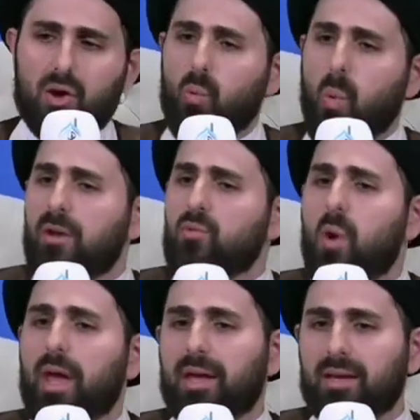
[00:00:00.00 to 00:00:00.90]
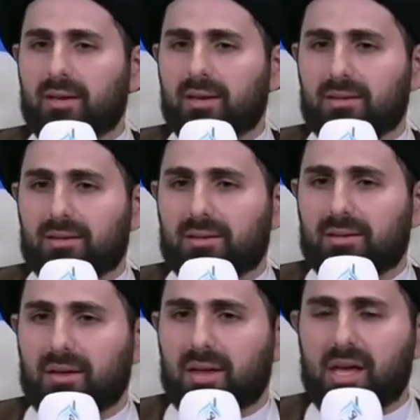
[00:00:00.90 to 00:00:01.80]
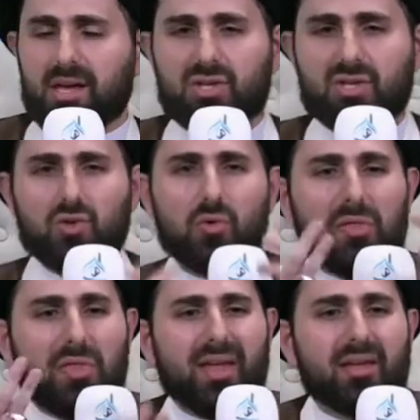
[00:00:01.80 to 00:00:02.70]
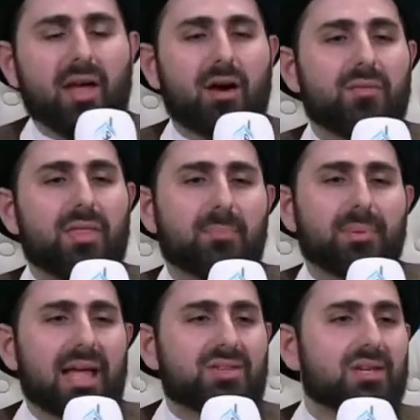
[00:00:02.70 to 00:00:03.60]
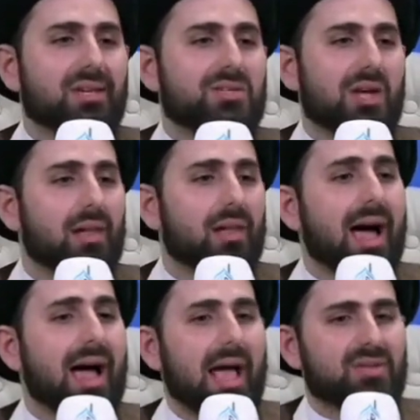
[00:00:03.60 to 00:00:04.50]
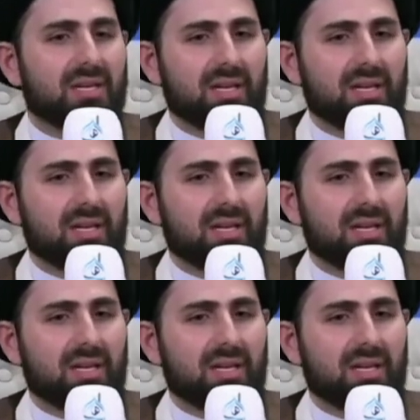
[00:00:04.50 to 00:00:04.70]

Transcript: One way is to think of the blessings Allah has